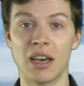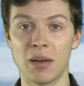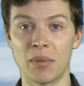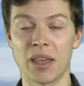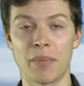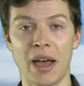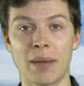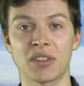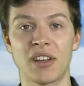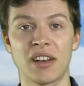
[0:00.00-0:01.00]
but then
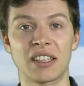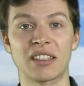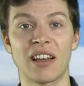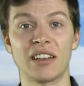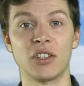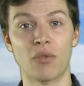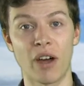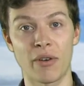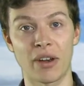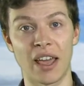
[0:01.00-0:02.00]
perhaps turning slightly
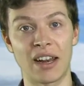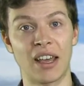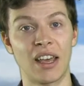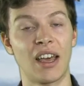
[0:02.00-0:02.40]
drier again